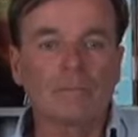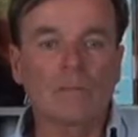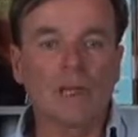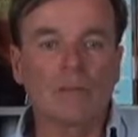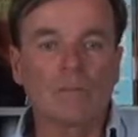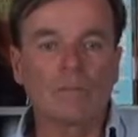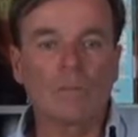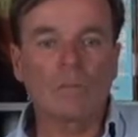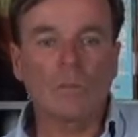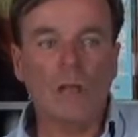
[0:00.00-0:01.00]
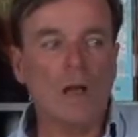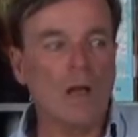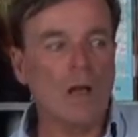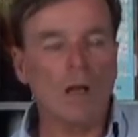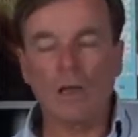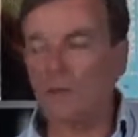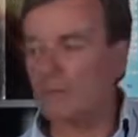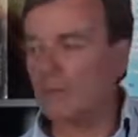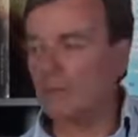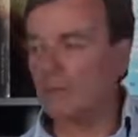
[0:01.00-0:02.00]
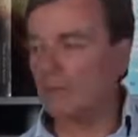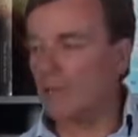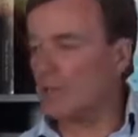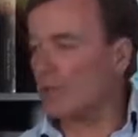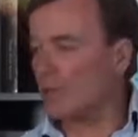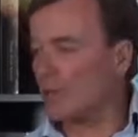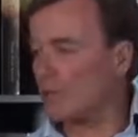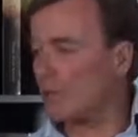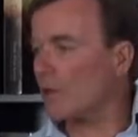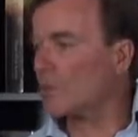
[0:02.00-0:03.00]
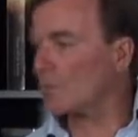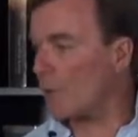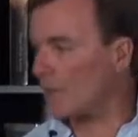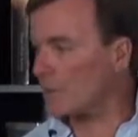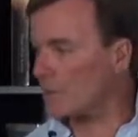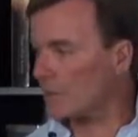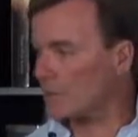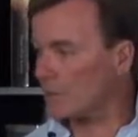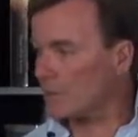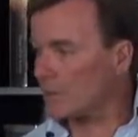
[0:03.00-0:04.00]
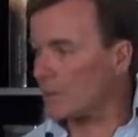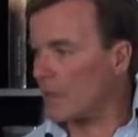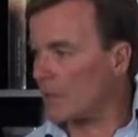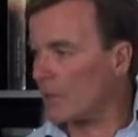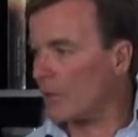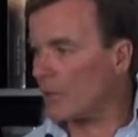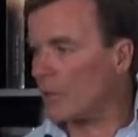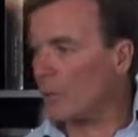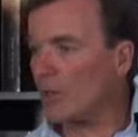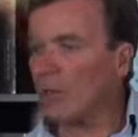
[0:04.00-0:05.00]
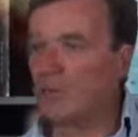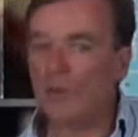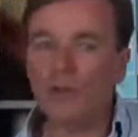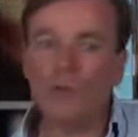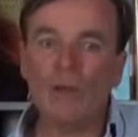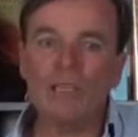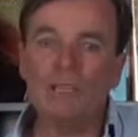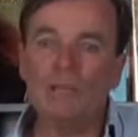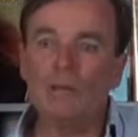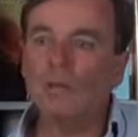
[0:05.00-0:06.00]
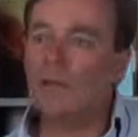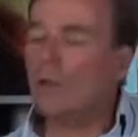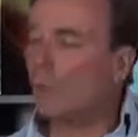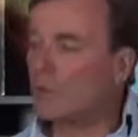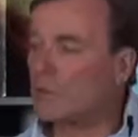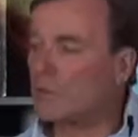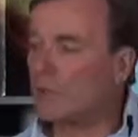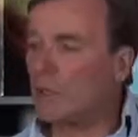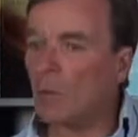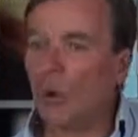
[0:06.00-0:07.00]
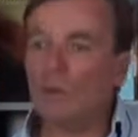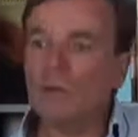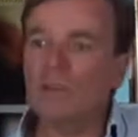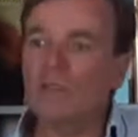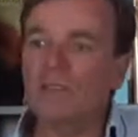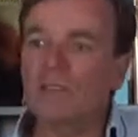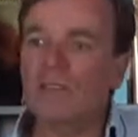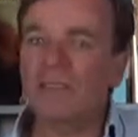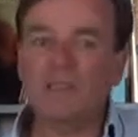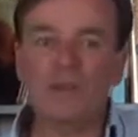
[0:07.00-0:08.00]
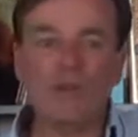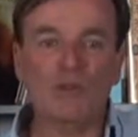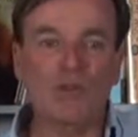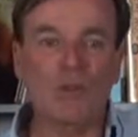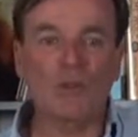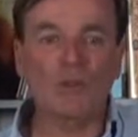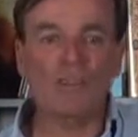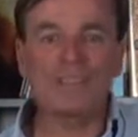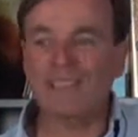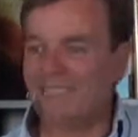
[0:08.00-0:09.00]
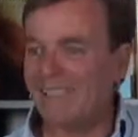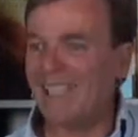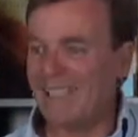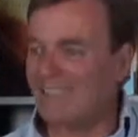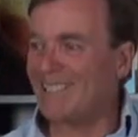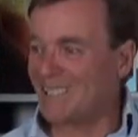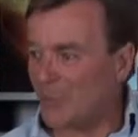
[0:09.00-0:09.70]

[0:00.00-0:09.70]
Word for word: Yeah. Uh, but uh, to answer your question, like there's Wix. There's another one. Anybody else heard of Wix? Wix is really popular because, uh, as opposed to WordPress, it's actually easy to